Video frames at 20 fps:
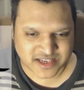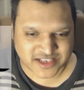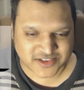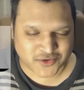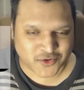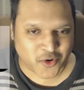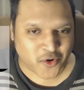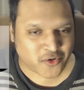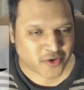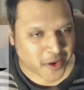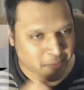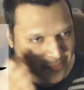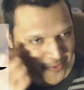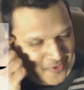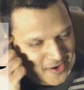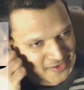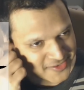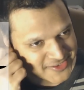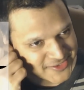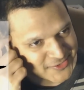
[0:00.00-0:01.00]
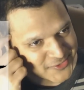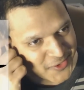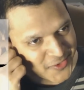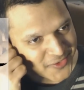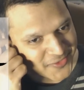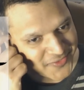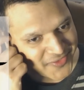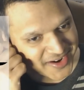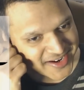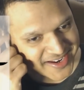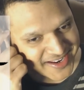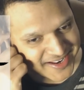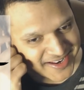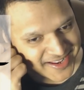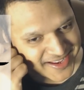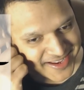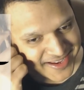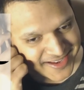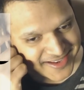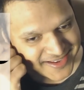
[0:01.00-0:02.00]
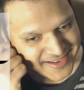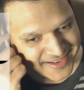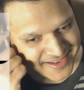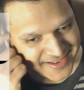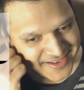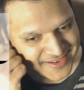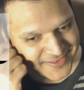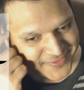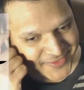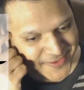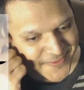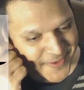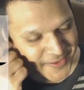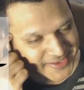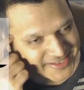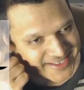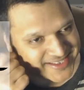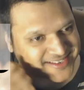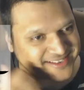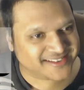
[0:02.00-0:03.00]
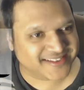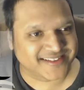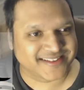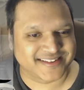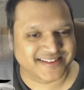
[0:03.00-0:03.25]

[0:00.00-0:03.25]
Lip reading: He's grown up around strong fucking females.